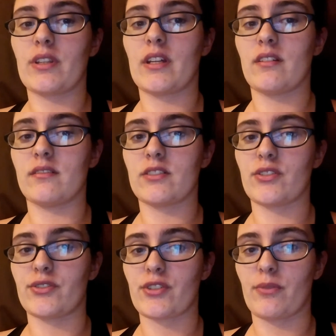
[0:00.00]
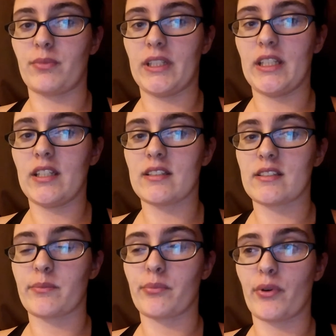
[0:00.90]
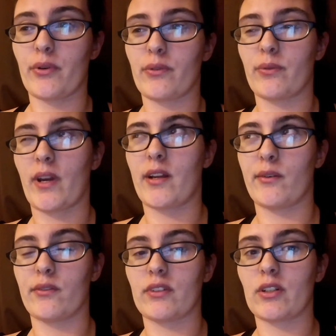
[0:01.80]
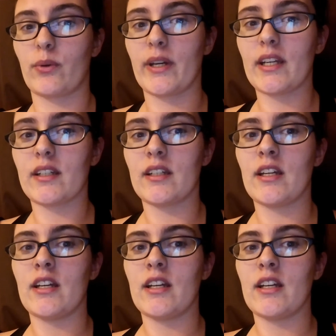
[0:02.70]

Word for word: that she'll start bleeding because it broke right over the quick.